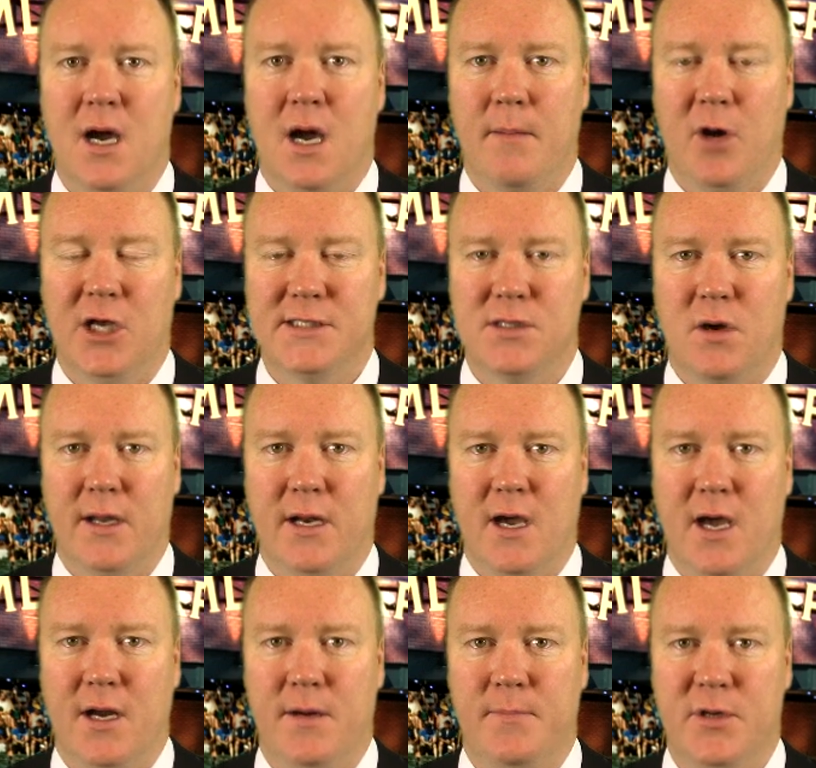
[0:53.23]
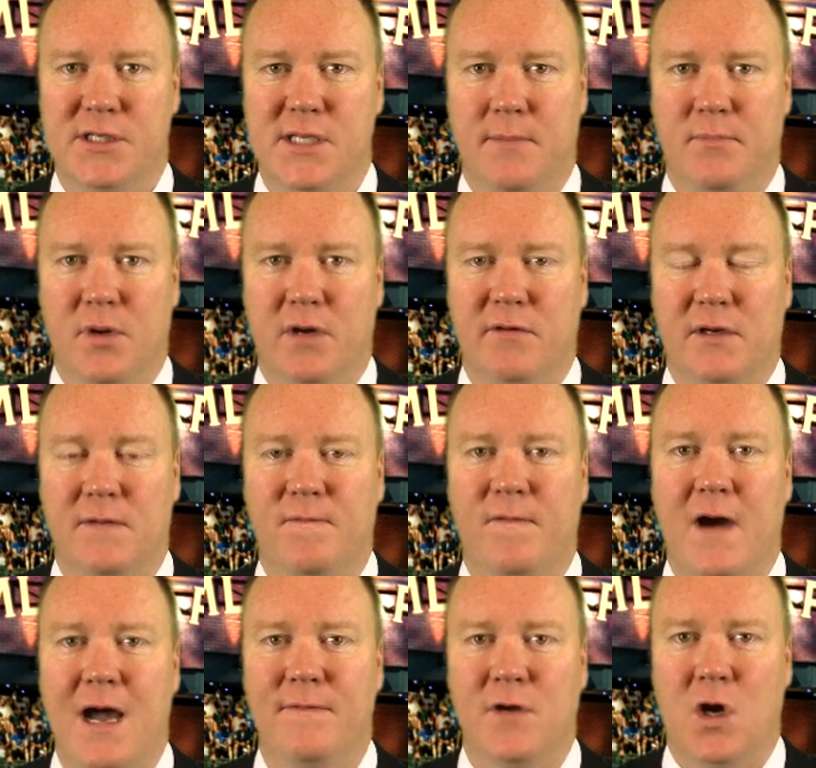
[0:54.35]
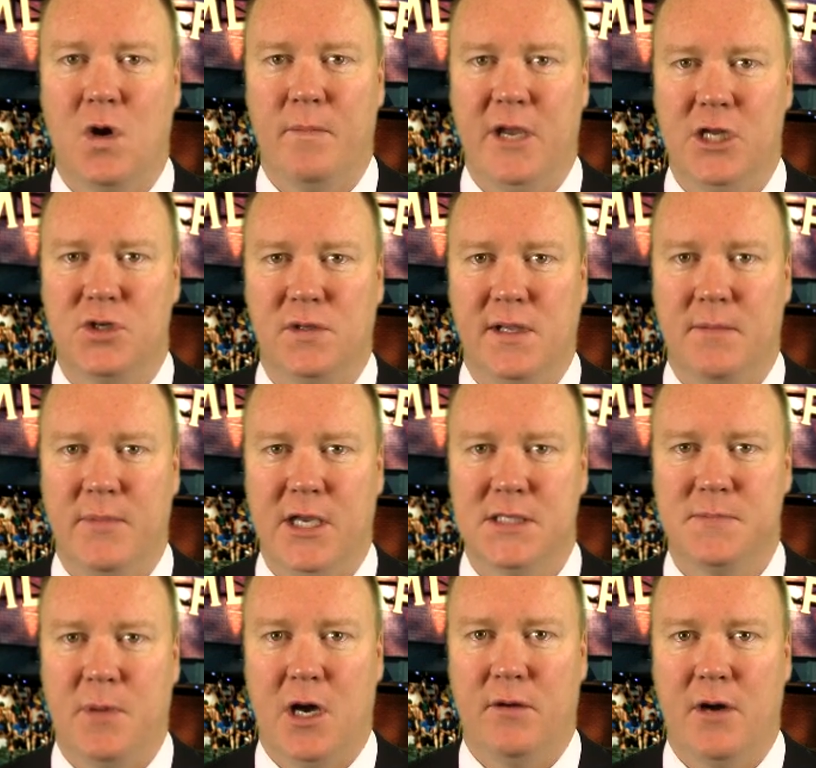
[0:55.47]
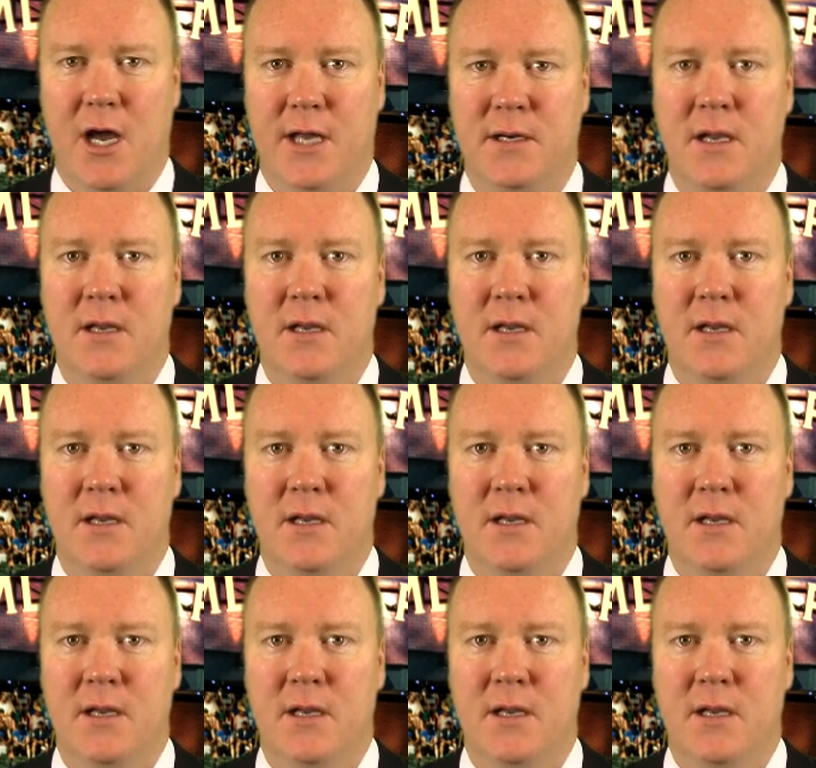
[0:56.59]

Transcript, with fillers: I'm also on a 100% perfect 5-0 Major League Baseball run,